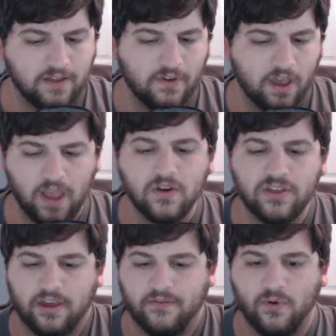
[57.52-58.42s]
out of
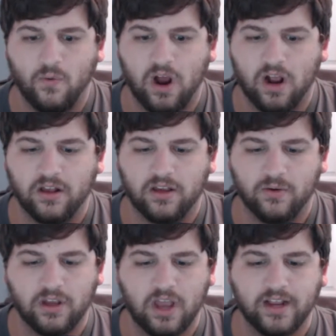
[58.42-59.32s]
everything for a while.
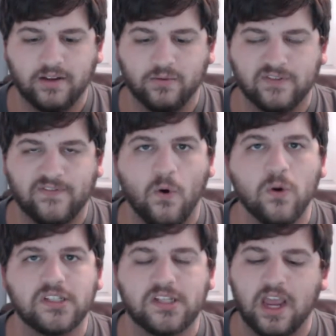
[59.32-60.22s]
It, I, it was
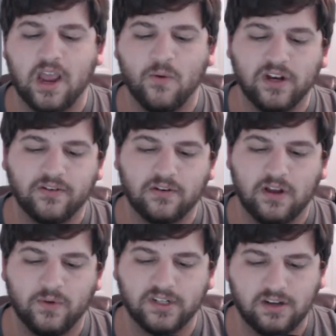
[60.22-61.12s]
Force Day. I went
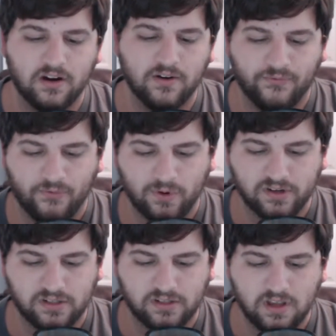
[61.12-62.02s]
I went to Target on
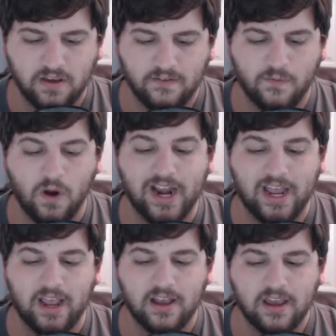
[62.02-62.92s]
Force
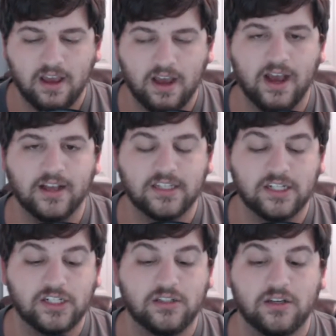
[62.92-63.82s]
Friday uh,
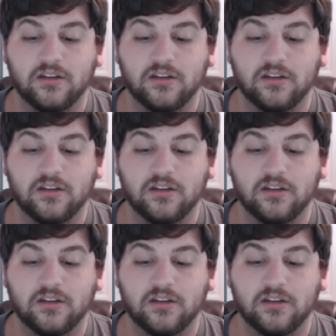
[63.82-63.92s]
to